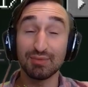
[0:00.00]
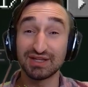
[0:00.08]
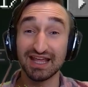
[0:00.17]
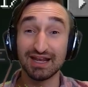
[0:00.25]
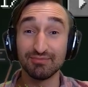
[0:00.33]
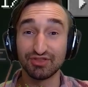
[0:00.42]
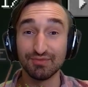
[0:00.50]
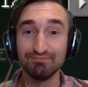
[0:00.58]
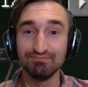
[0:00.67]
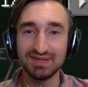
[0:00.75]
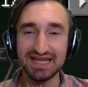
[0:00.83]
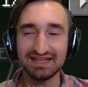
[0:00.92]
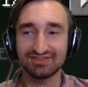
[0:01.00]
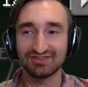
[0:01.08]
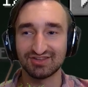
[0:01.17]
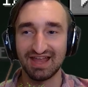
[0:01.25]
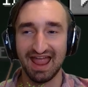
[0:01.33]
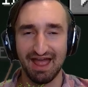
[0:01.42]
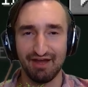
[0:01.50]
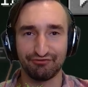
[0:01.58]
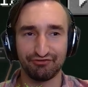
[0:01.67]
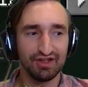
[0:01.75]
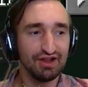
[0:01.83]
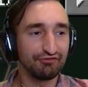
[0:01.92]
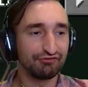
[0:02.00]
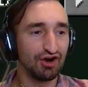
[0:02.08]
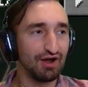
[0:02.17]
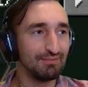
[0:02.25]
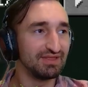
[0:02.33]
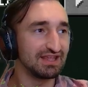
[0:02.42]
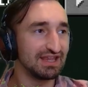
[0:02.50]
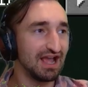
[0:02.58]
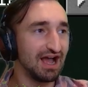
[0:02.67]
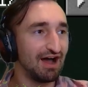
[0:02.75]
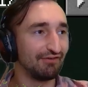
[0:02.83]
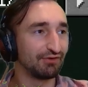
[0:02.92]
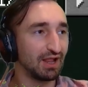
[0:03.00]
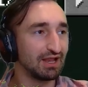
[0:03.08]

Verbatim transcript: would get him the meat staff from the, uh,